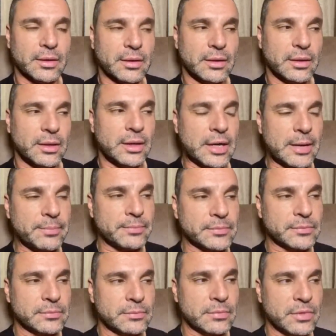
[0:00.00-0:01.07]
And I'm
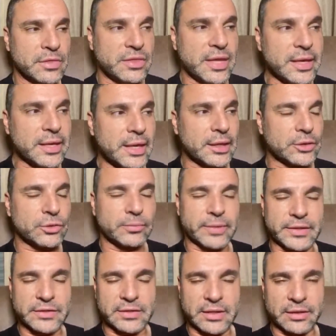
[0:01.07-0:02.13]
thinking to
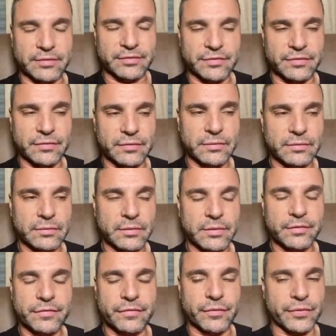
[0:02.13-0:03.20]
myself,
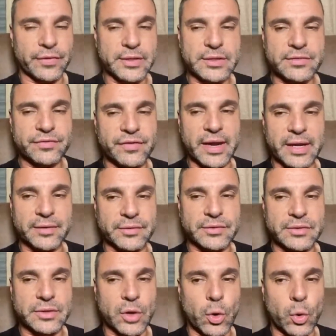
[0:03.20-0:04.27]
for this
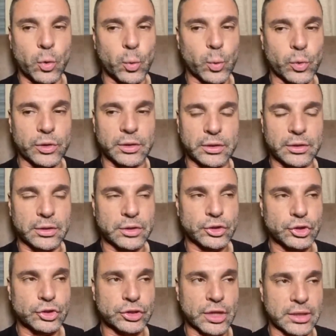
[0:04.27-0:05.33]
virus, the whole world
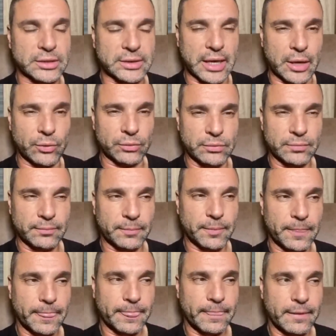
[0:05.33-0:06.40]
shut down.
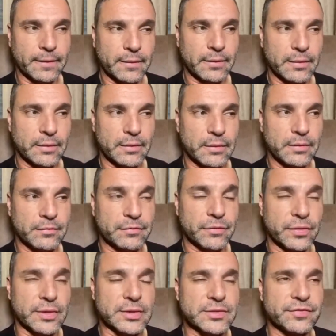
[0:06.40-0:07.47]
For
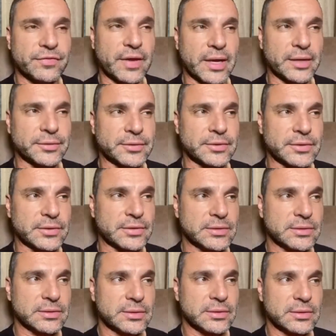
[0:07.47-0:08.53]
this
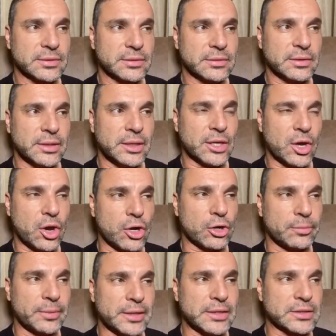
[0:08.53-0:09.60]
virus,
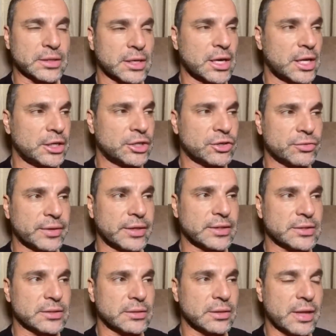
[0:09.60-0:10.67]
economies,
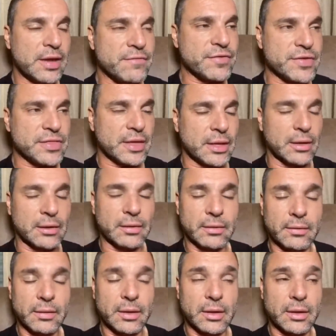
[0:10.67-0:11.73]
countries, everything.
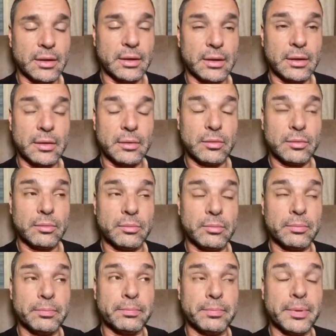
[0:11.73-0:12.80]

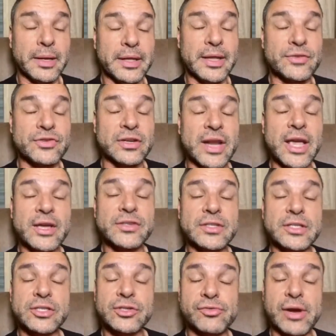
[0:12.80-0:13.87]
But as an
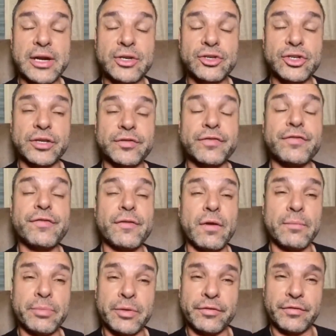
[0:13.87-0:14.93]
exit strategy
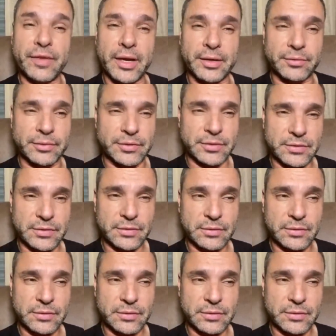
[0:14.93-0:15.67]
from the virus,